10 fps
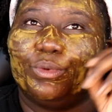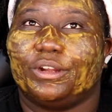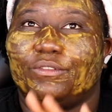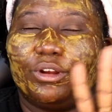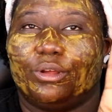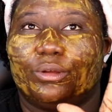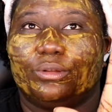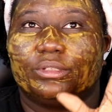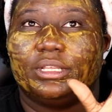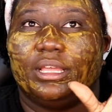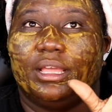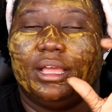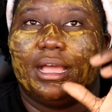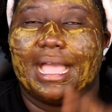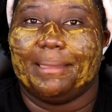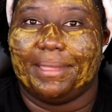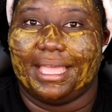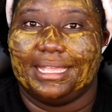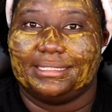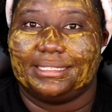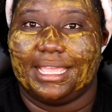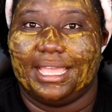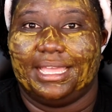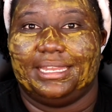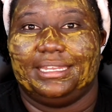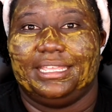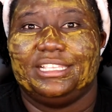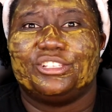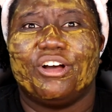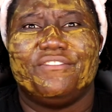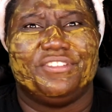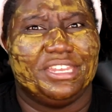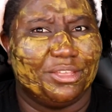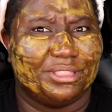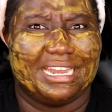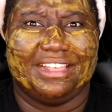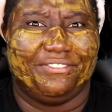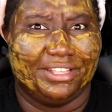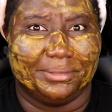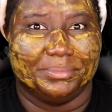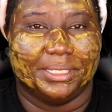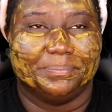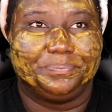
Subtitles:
one of our old iPads and he saw a video that I filmed